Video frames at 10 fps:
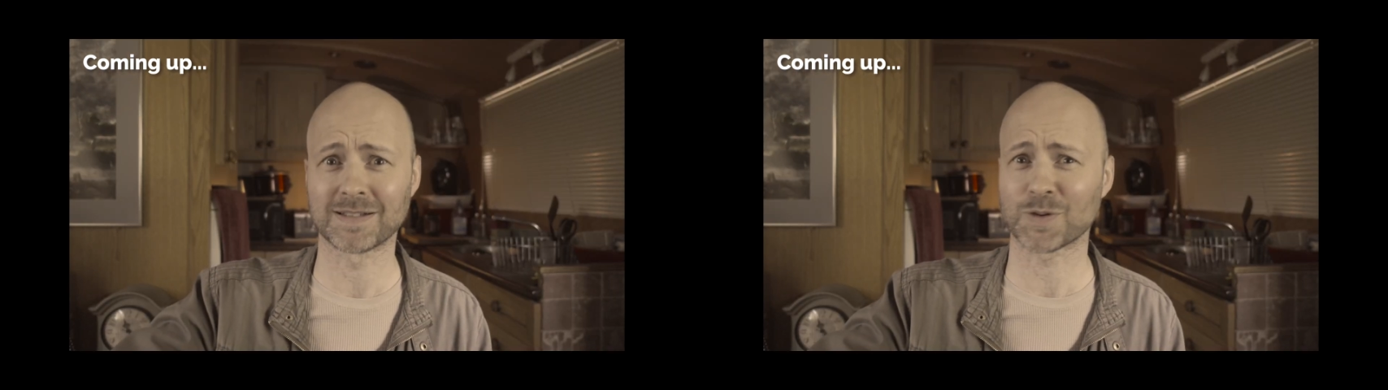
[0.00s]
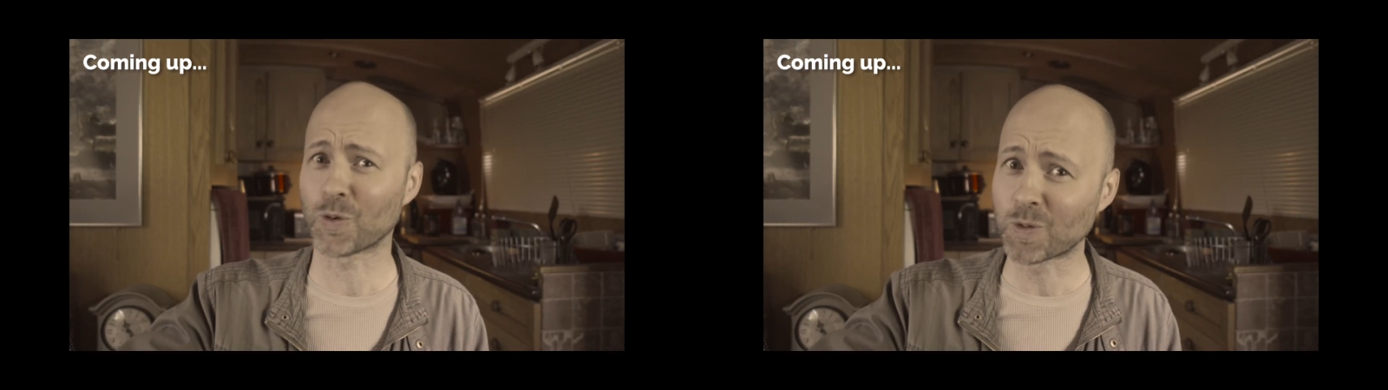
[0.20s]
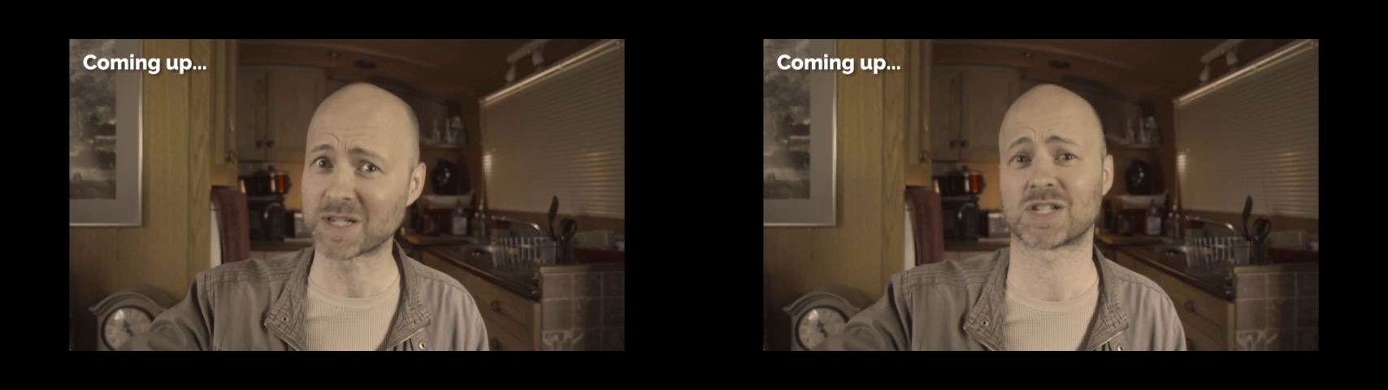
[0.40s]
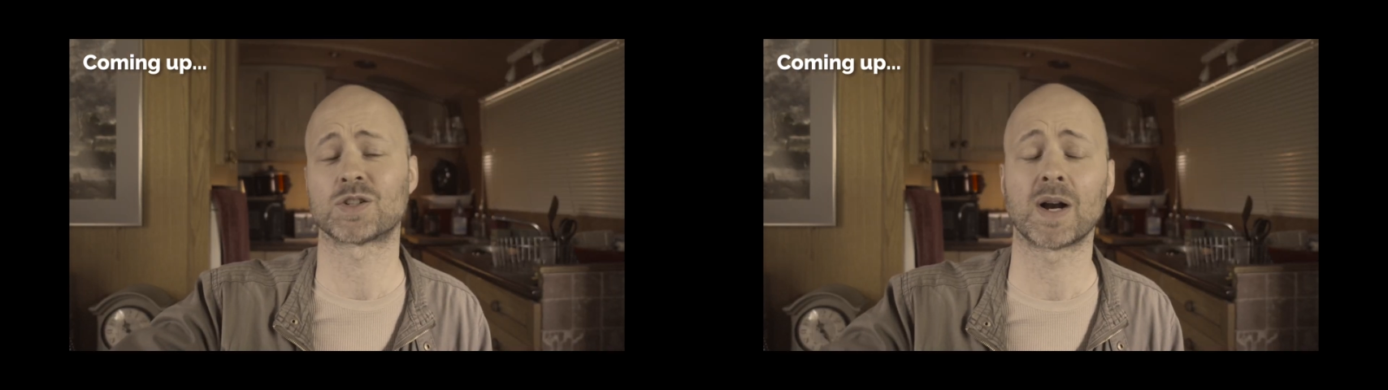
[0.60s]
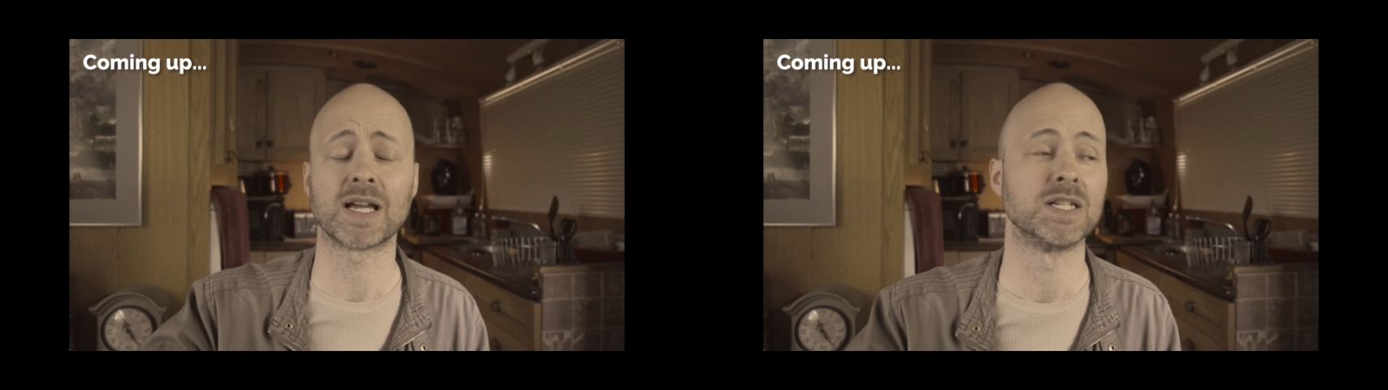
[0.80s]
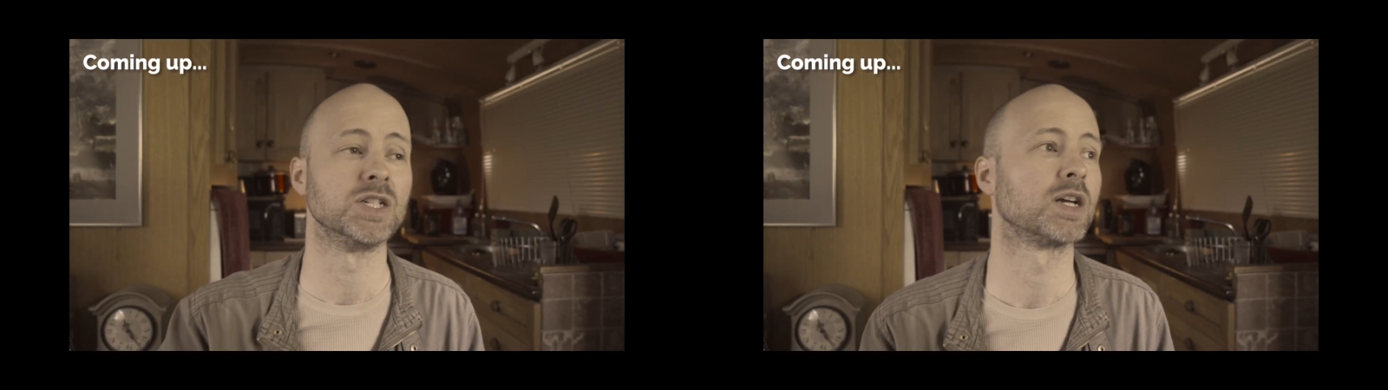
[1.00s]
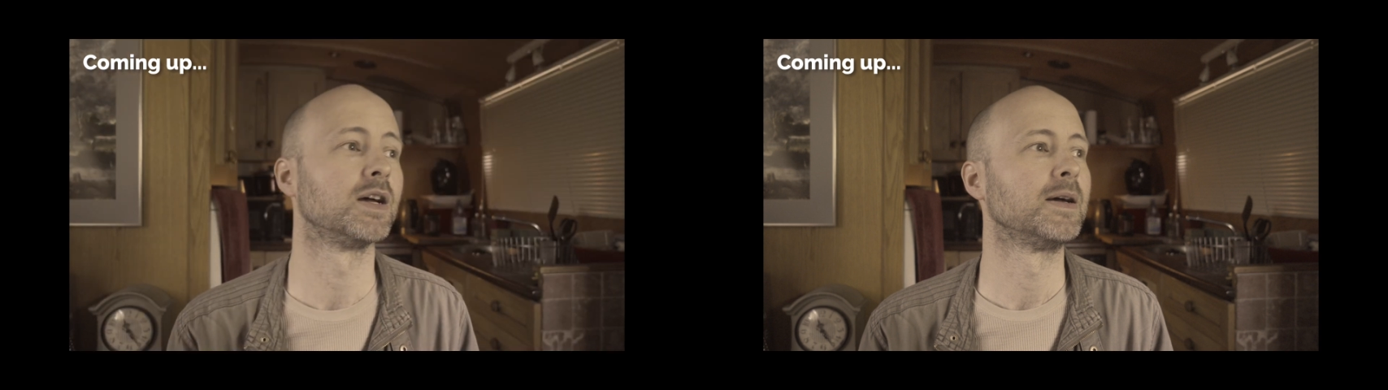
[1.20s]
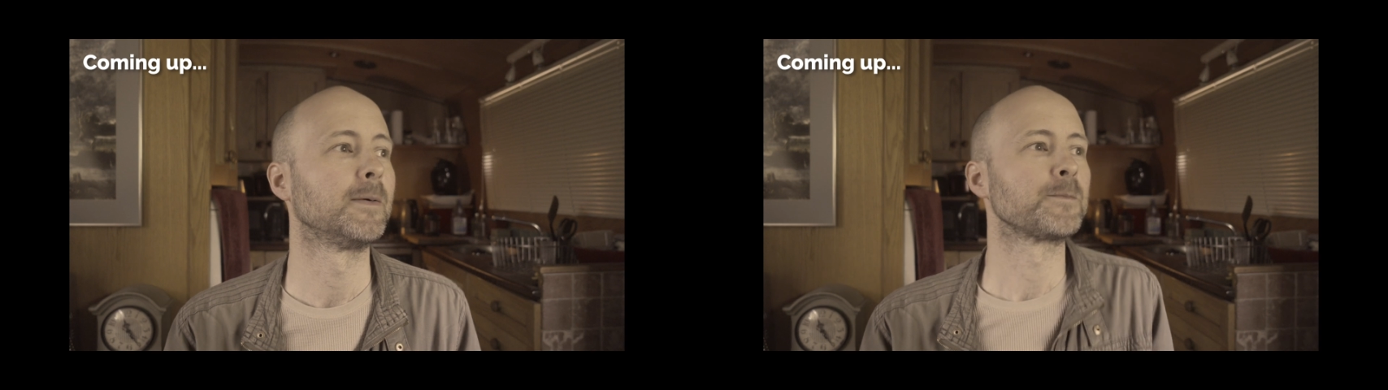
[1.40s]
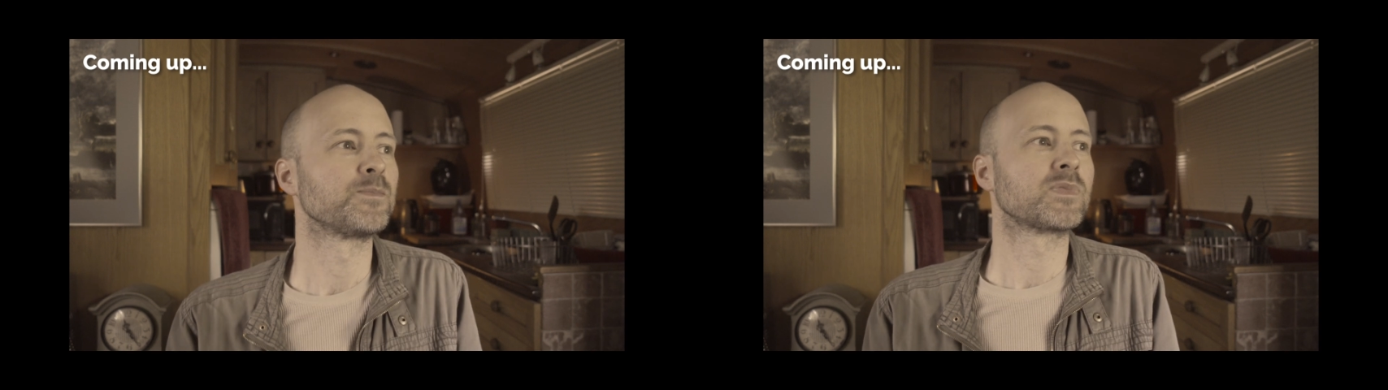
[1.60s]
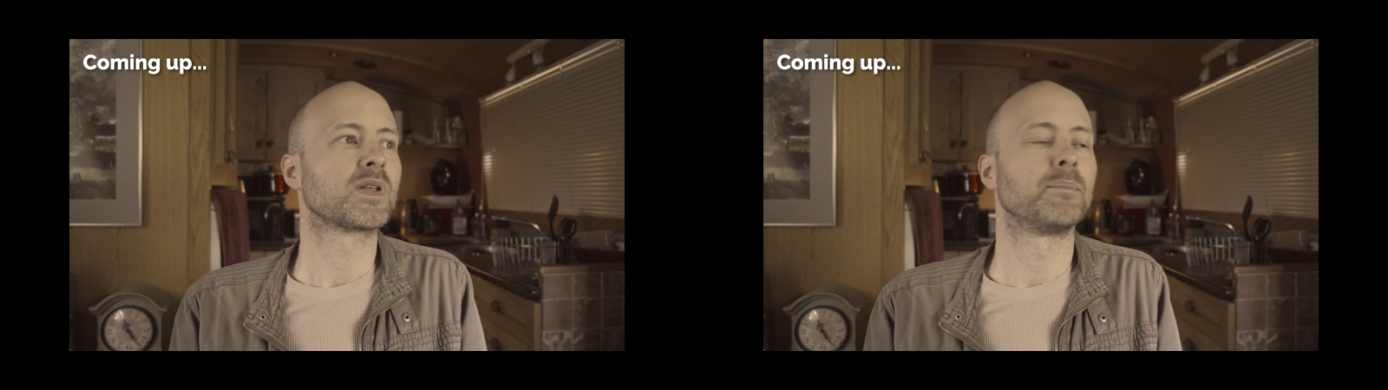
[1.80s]
it's always strange.
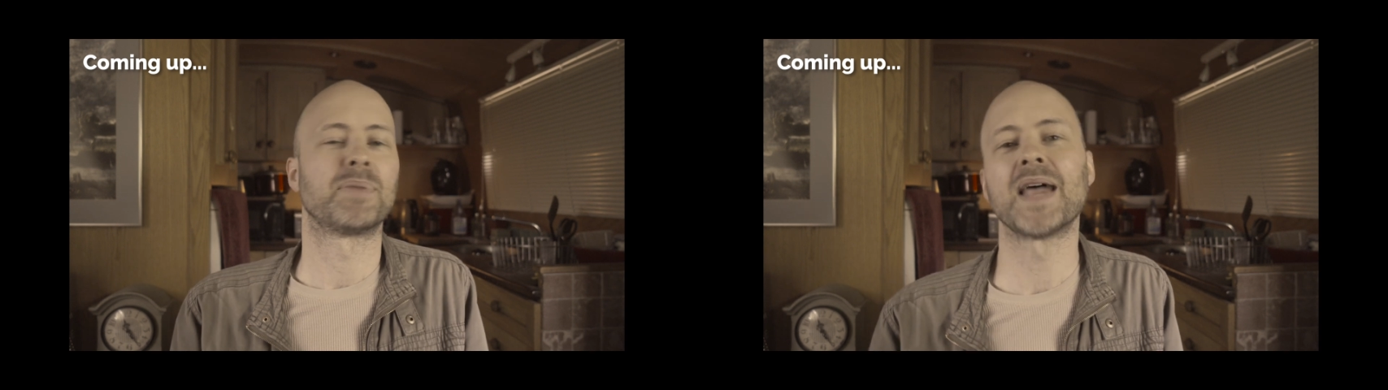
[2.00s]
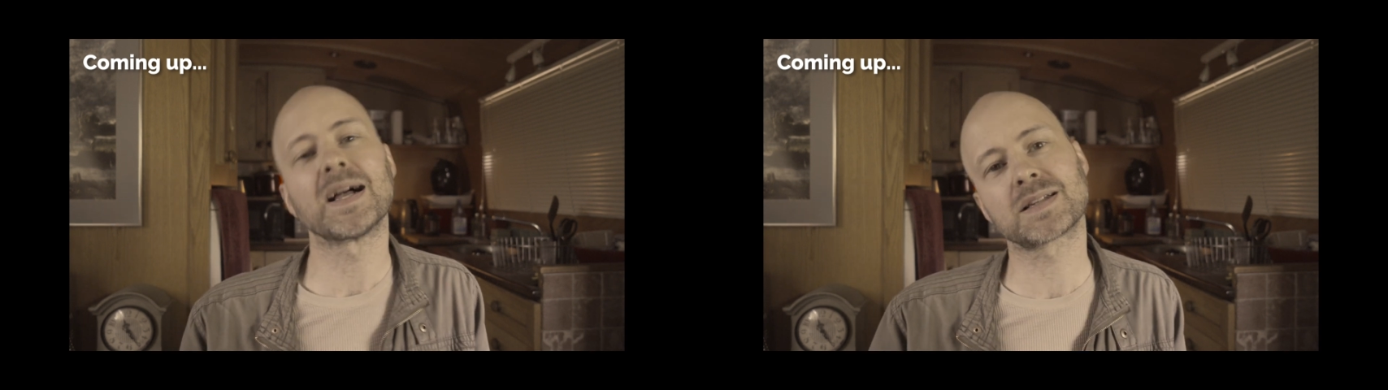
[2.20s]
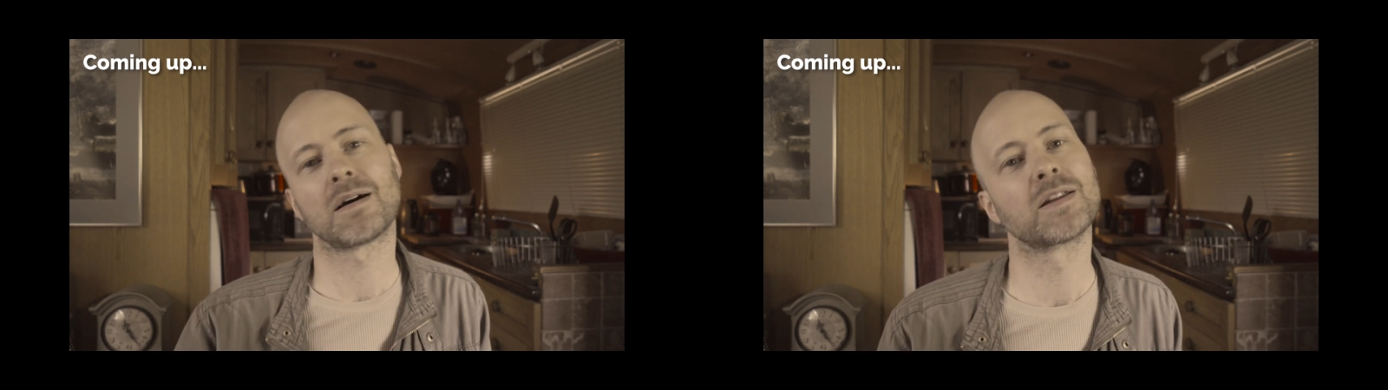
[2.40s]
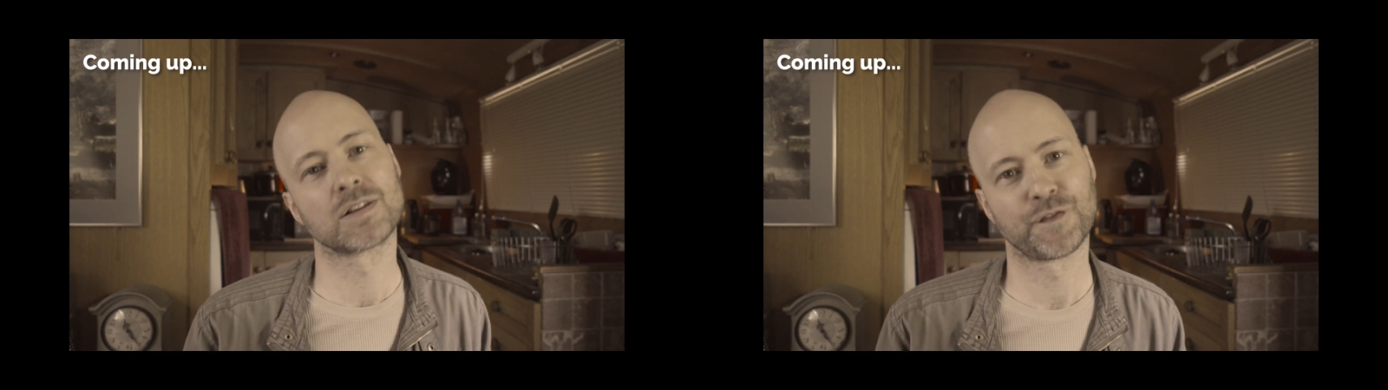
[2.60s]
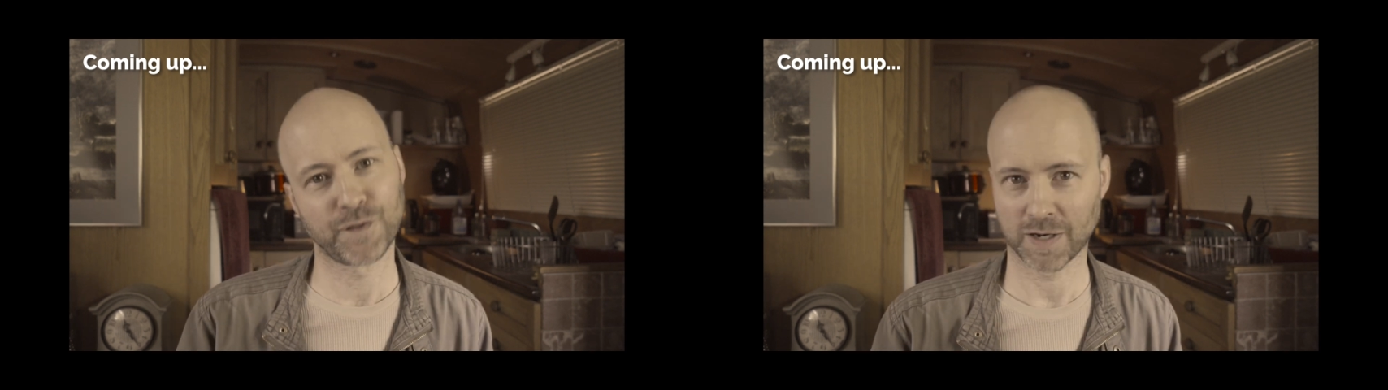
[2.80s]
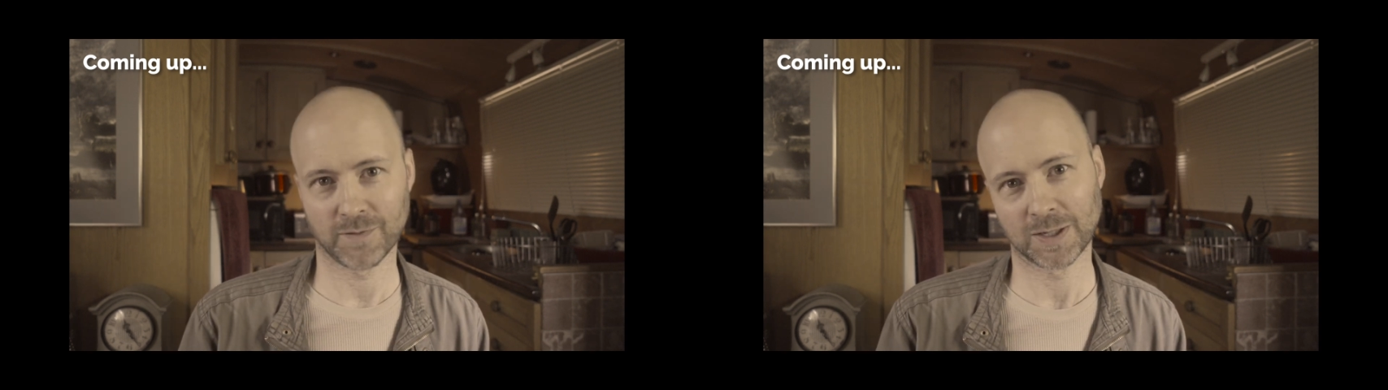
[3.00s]
But that's kind of the fun of